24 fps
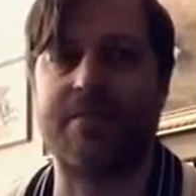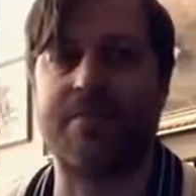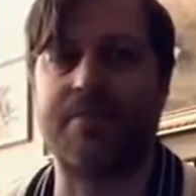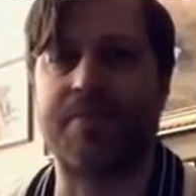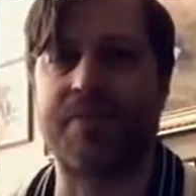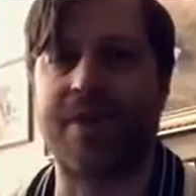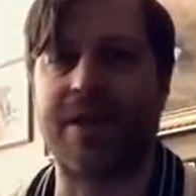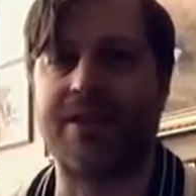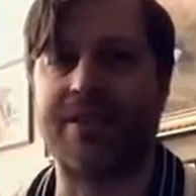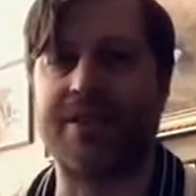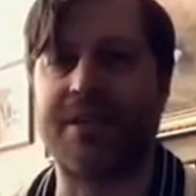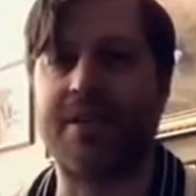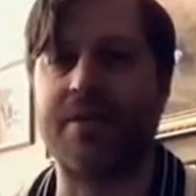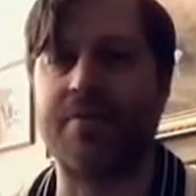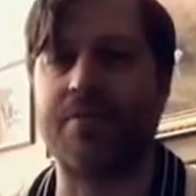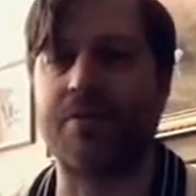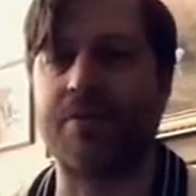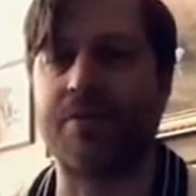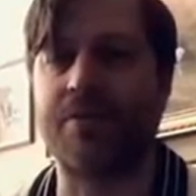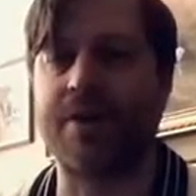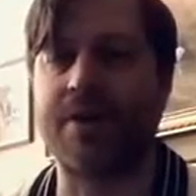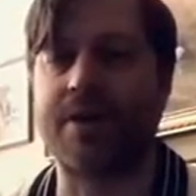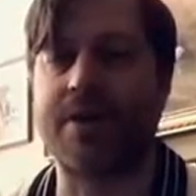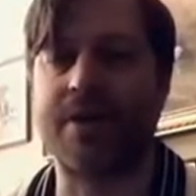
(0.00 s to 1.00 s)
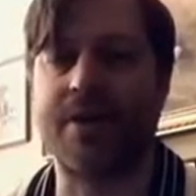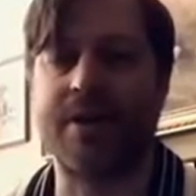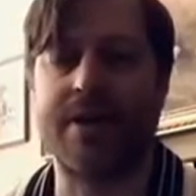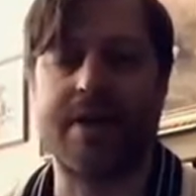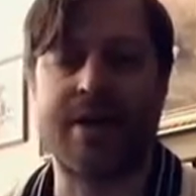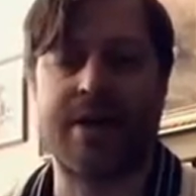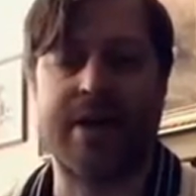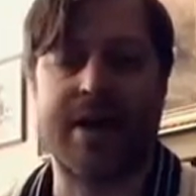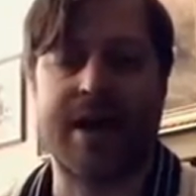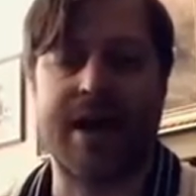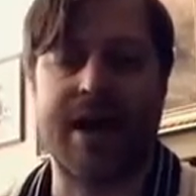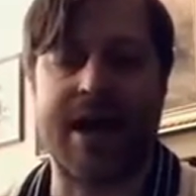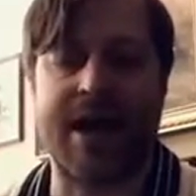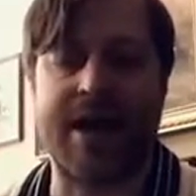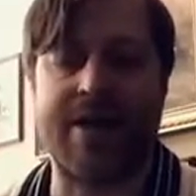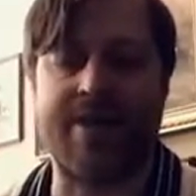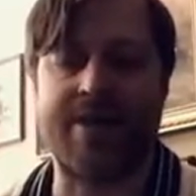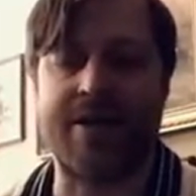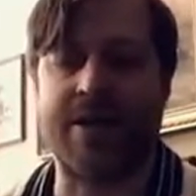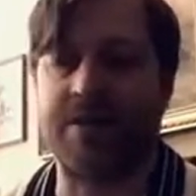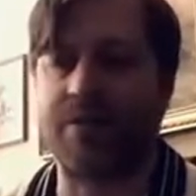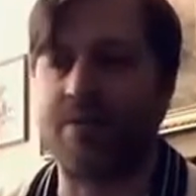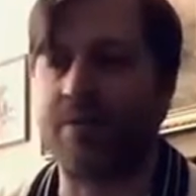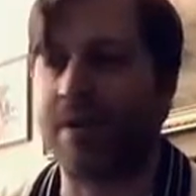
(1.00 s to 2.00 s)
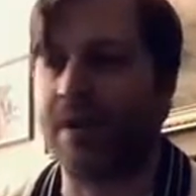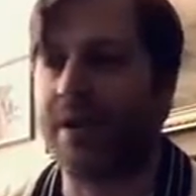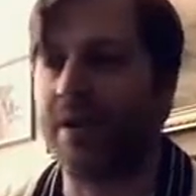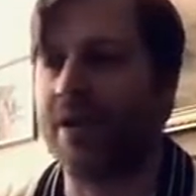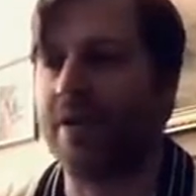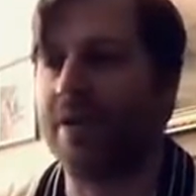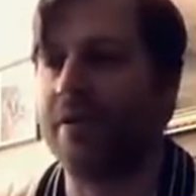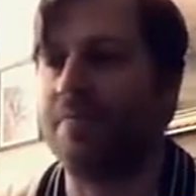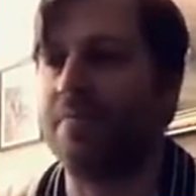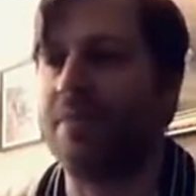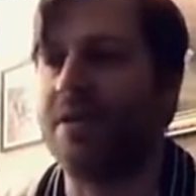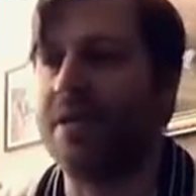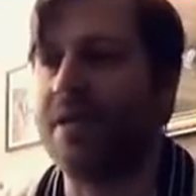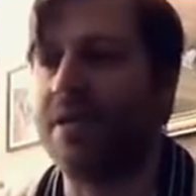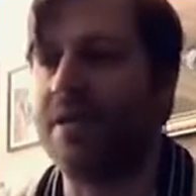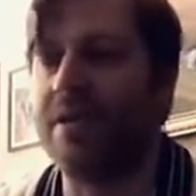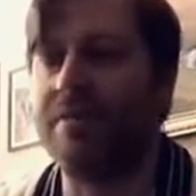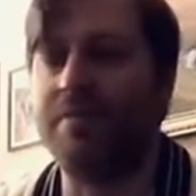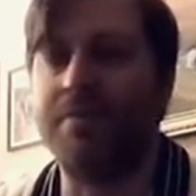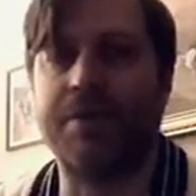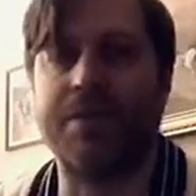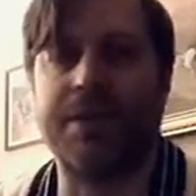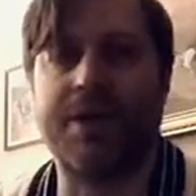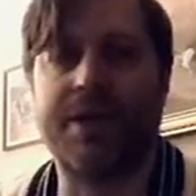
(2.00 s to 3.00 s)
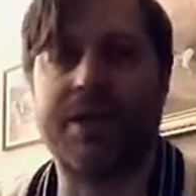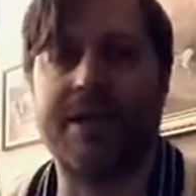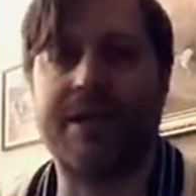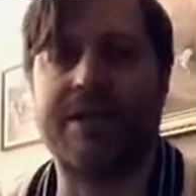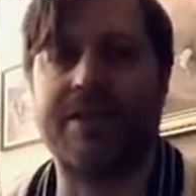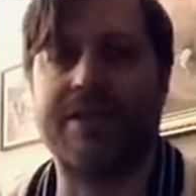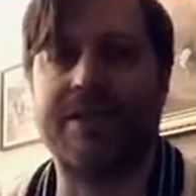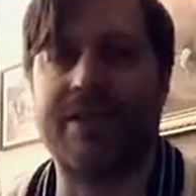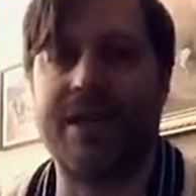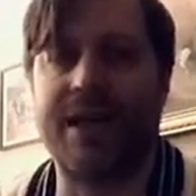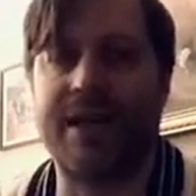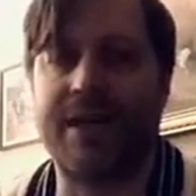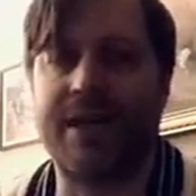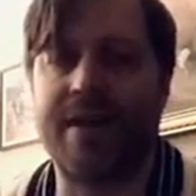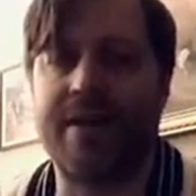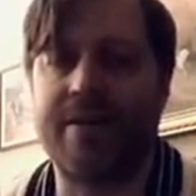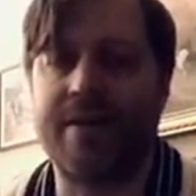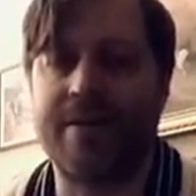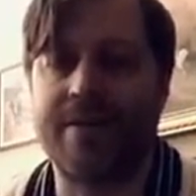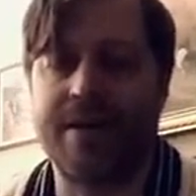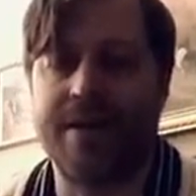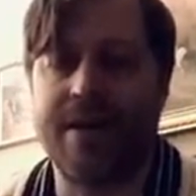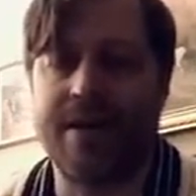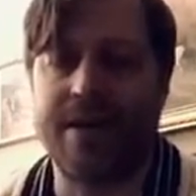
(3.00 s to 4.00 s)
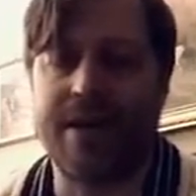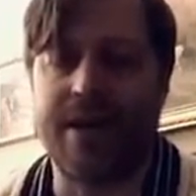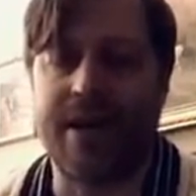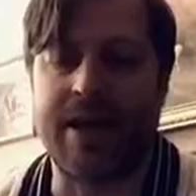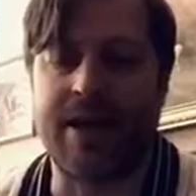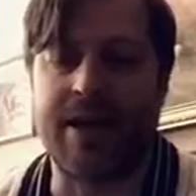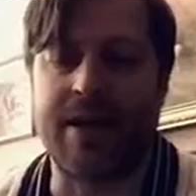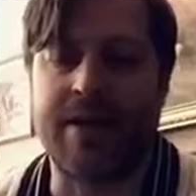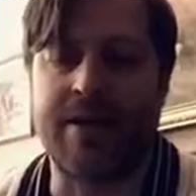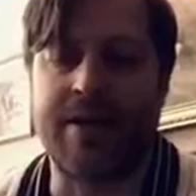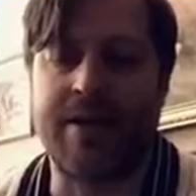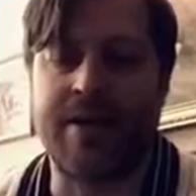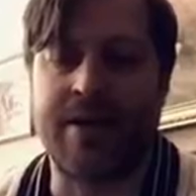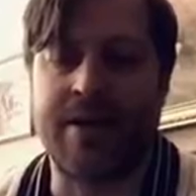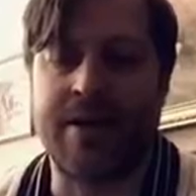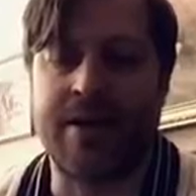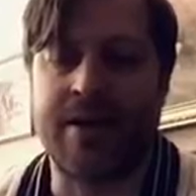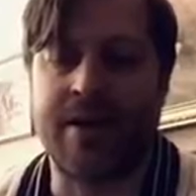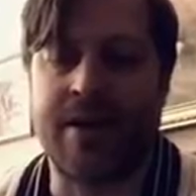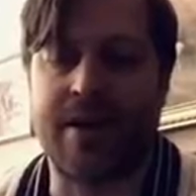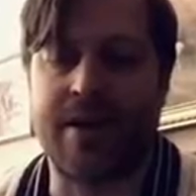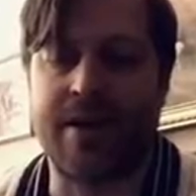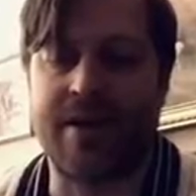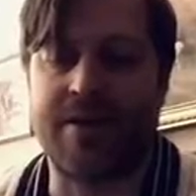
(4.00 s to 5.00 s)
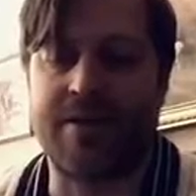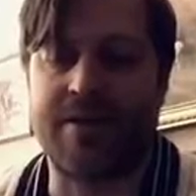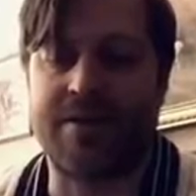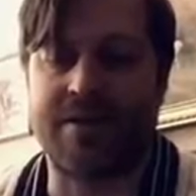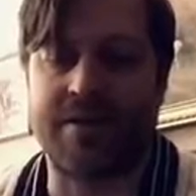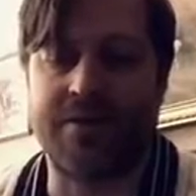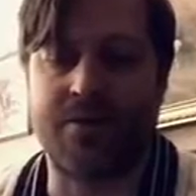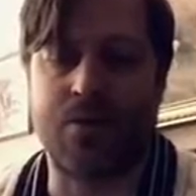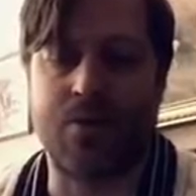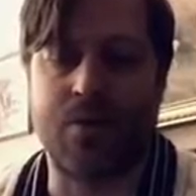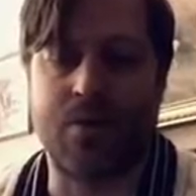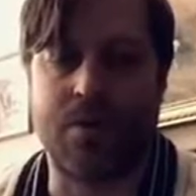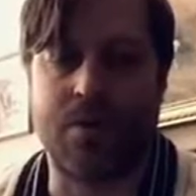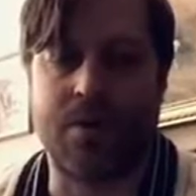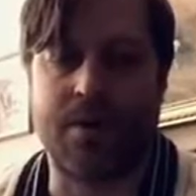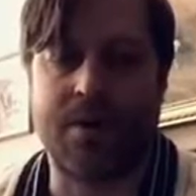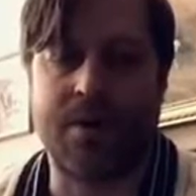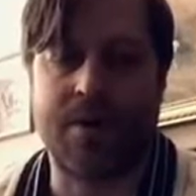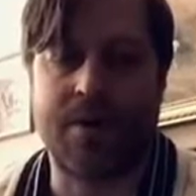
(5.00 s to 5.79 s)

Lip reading: Antietam Creek, and this ended up being the bloodiest day in the Civil War.